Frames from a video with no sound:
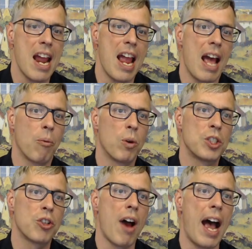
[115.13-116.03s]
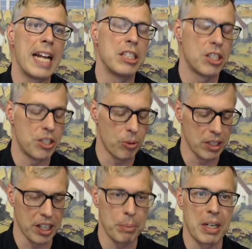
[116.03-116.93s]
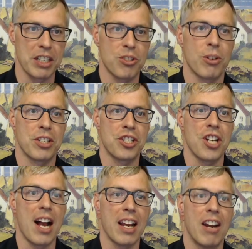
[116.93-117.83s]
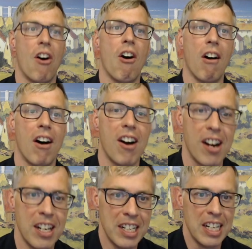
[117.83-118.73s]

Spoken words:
and we're trying to do a little bit of sort of shock and awe,